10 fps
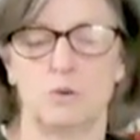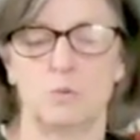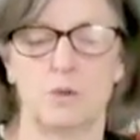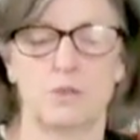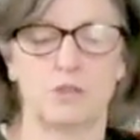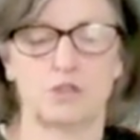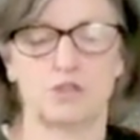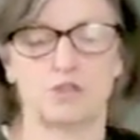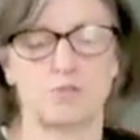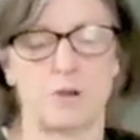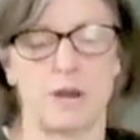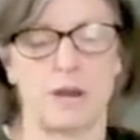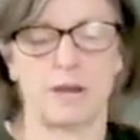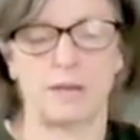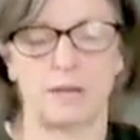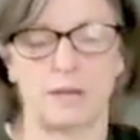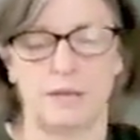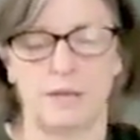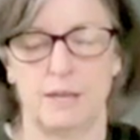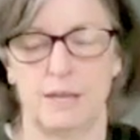with the string,
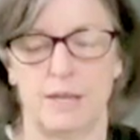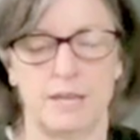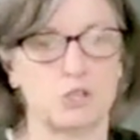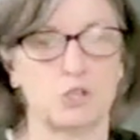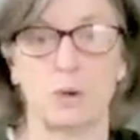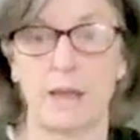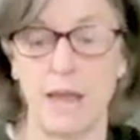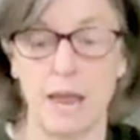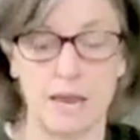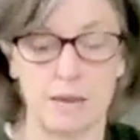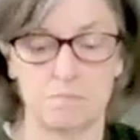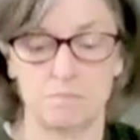it's okay.